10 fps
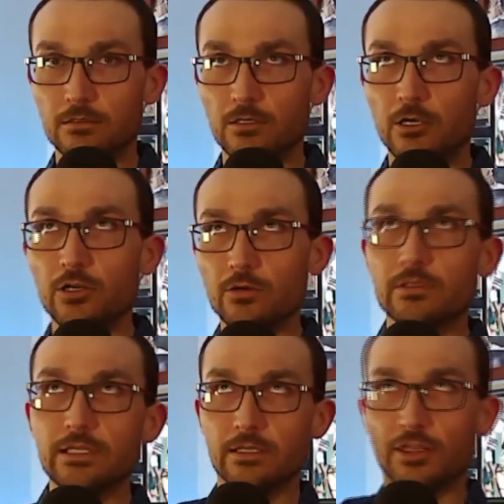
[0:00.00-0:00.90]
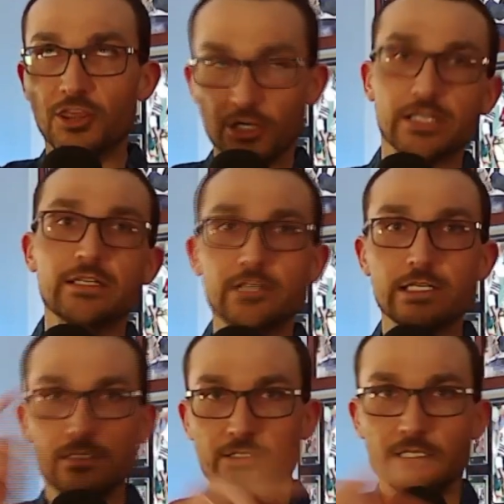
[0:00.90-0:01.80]
Or no, 30
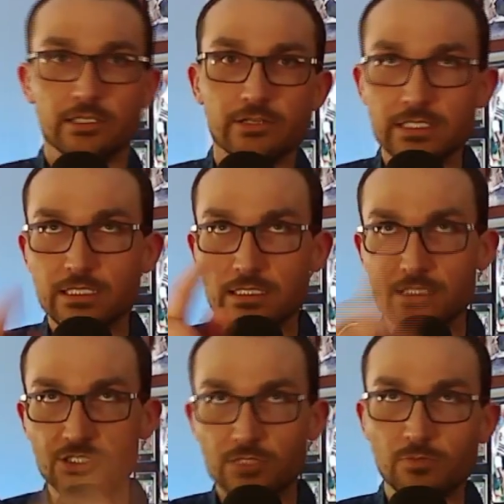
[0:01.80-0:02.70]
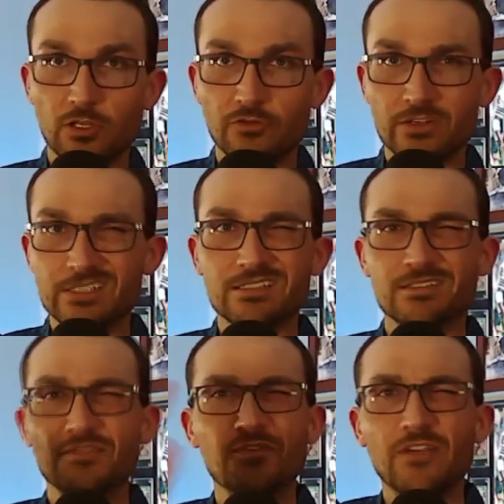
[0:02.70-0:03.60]
degrees, because it's just below freezing.
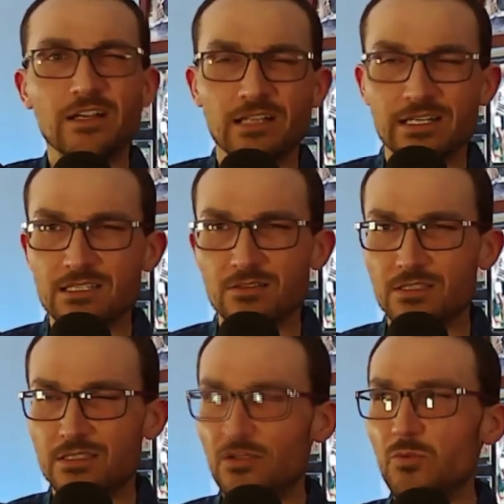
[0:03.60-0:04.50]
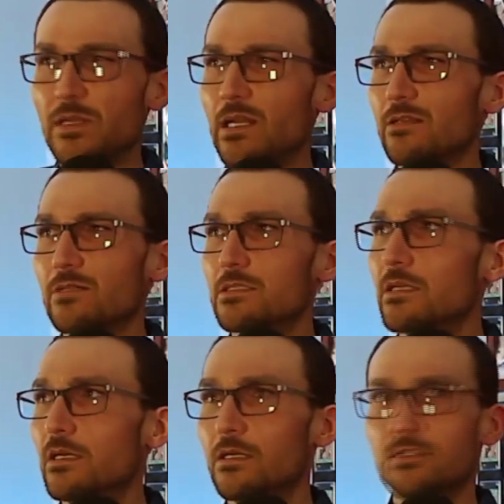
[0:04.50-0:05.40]
Fahrenheit is so stupid. Anyways,
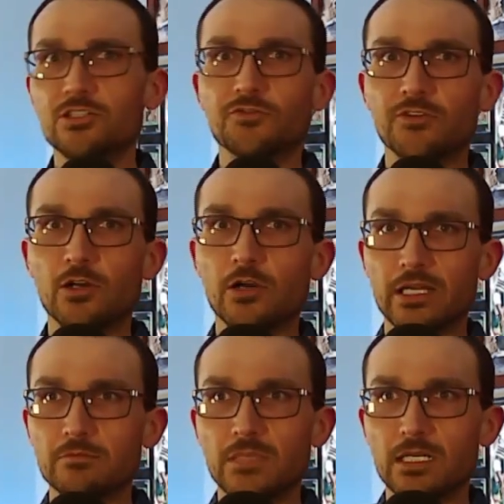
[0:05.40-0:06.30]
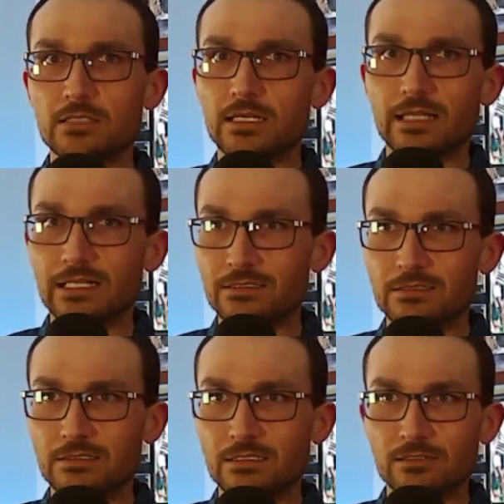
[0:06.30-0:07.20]
it's good for cooking, but outside of that,
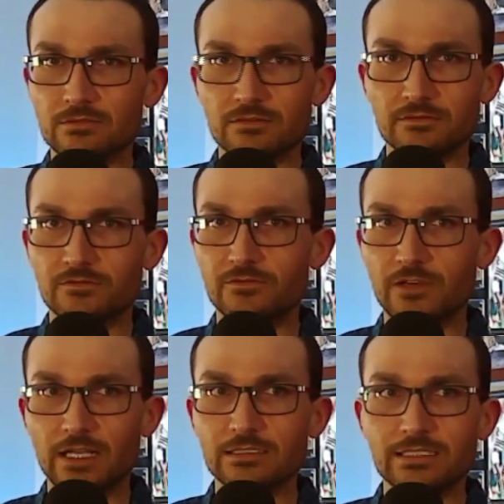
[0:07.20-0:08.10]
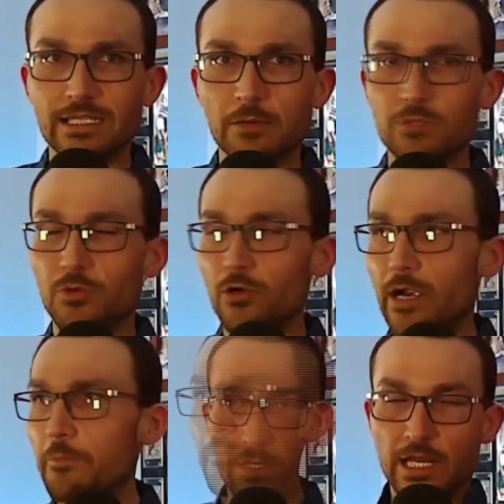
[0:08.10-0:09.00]
just, you know, fucking get with the
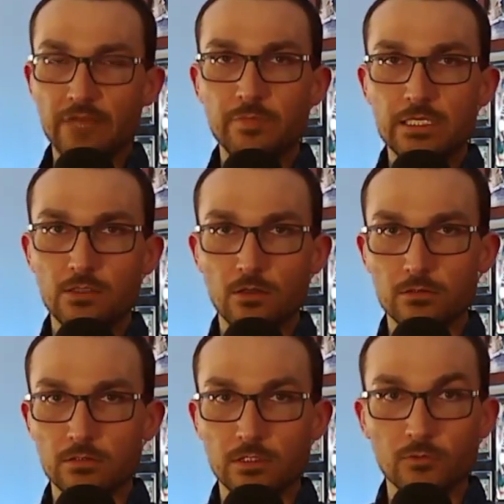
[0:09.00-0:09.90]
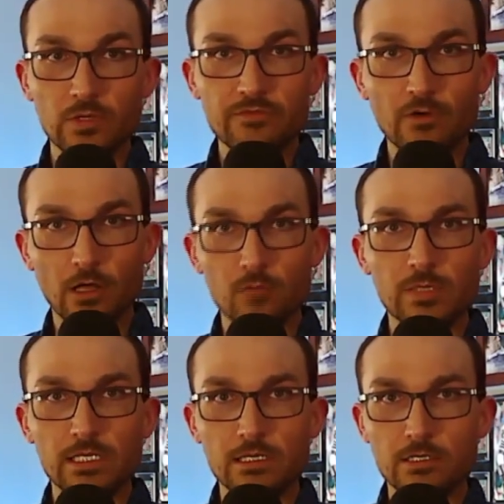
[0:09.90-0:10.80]
program. I've been told, and we've all
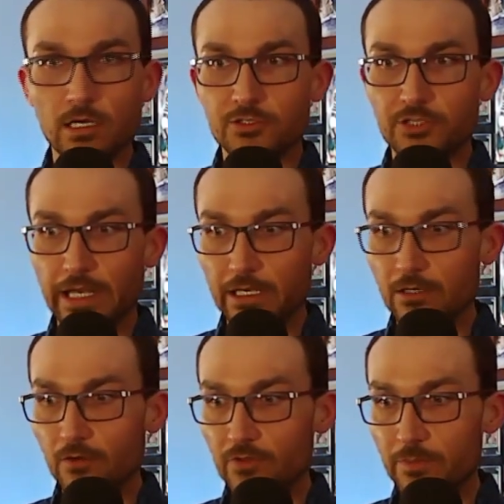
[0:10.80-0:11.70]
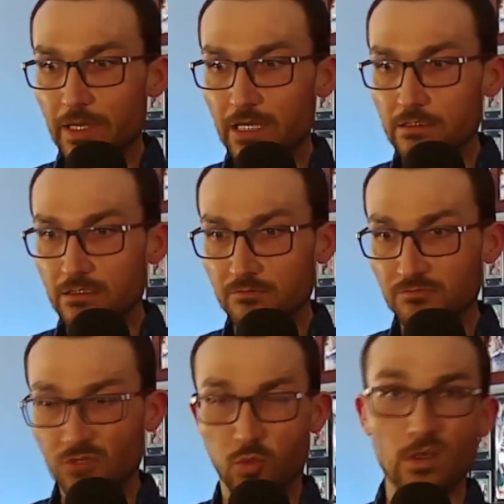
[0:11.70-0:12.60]
been indoctrinated over the past
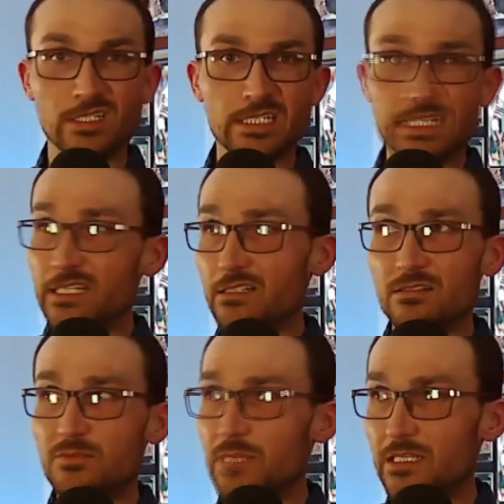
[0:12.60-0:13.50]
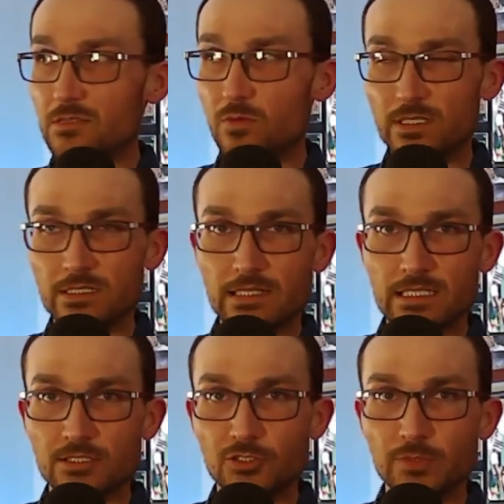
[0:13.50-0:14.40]
20 years, because when did
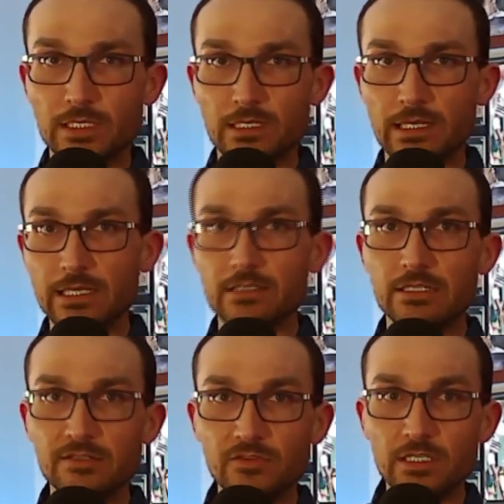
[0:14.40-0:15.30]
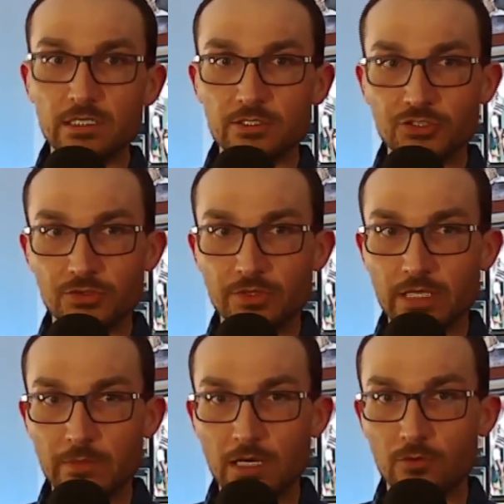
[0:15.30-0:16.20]
that stupid and inconvenient truth
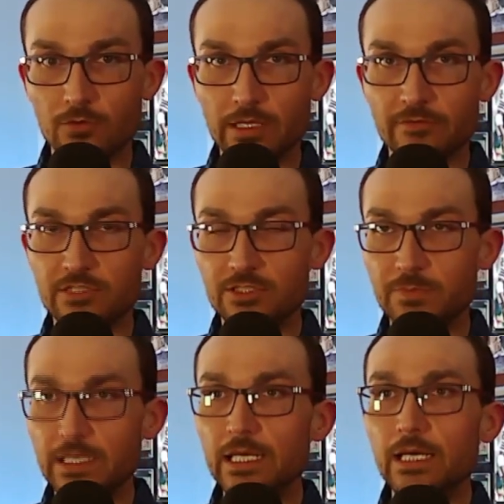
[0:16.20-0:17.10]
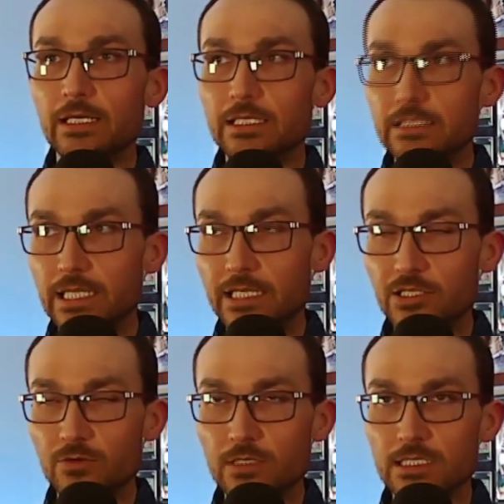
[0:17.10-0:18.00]
come out where they've just been
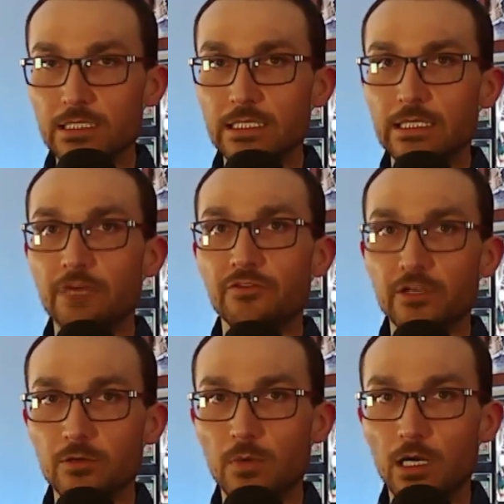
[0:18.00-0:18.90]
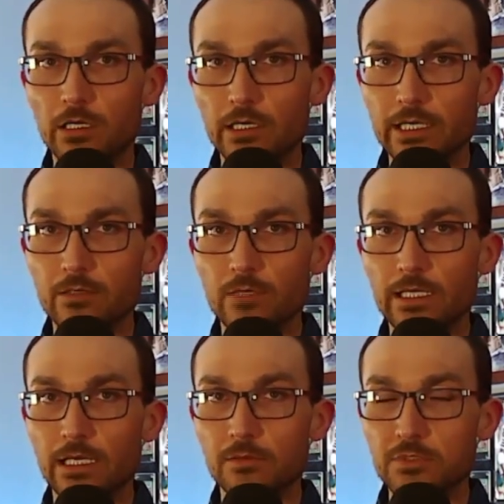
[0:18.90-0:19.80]
continuously fear-mongering when
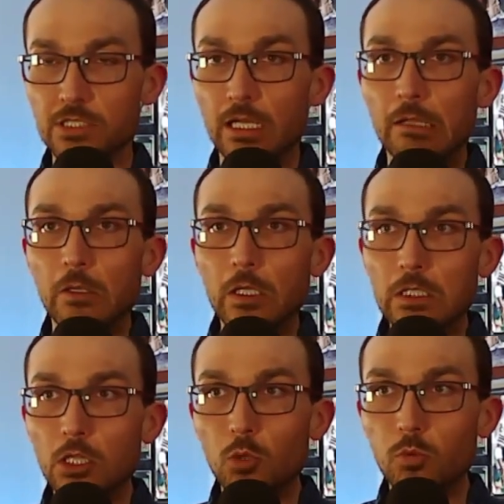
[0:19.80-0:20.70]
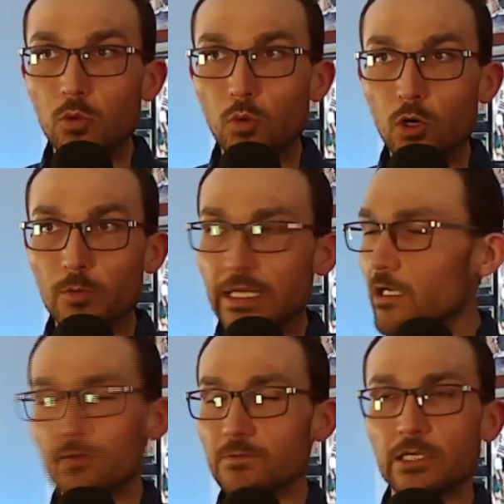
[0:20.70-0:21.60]
it comes to global warming,
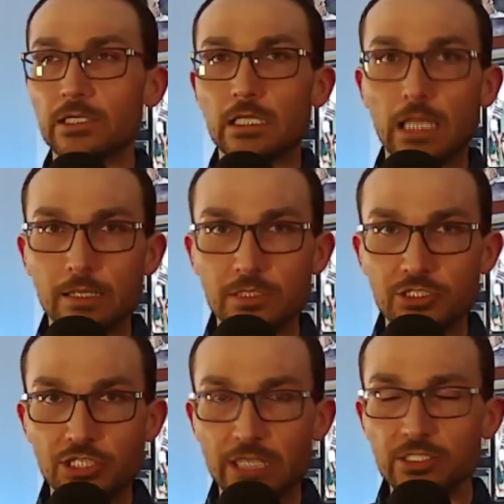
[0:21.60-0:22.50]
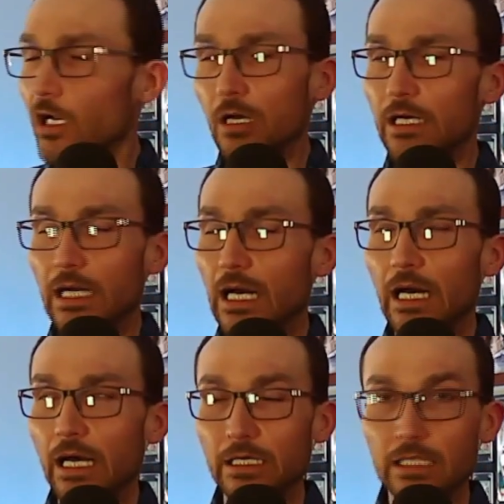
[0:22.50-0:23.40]
climate change,
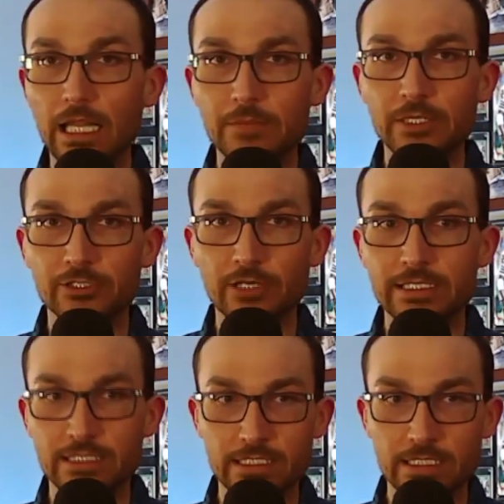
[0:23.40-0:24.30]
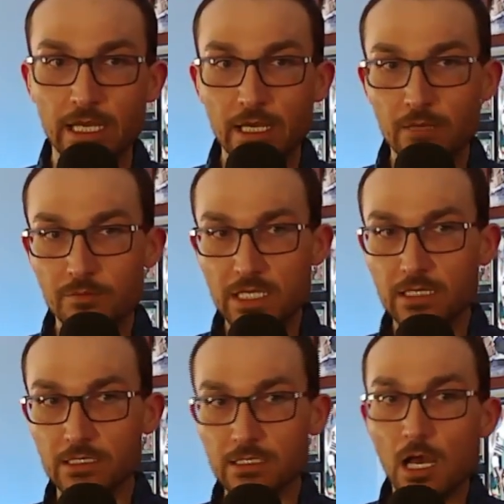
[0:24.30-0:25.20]
climate crisis,
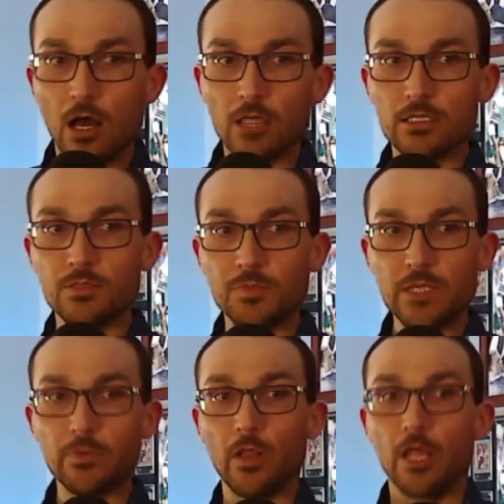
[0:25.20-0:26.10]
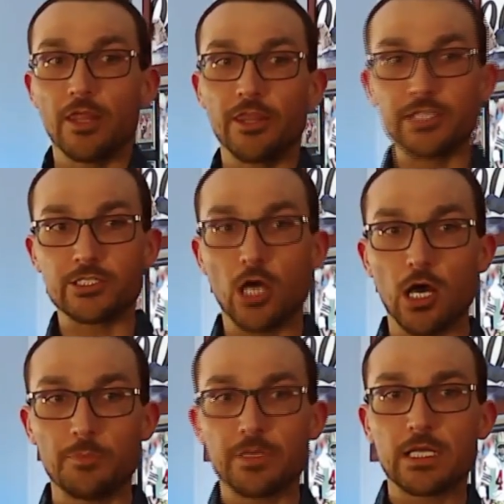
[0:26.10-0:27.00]
because all of the people, the
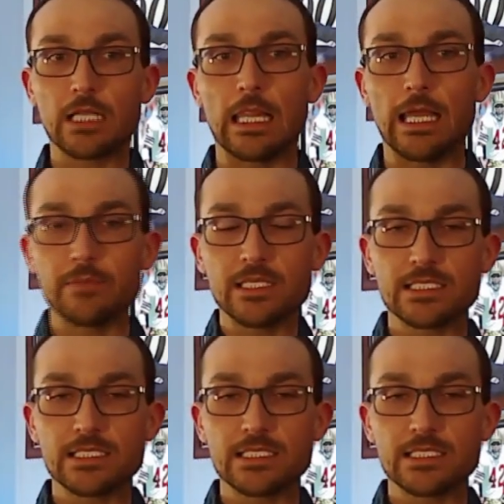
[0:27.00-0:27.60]
top climate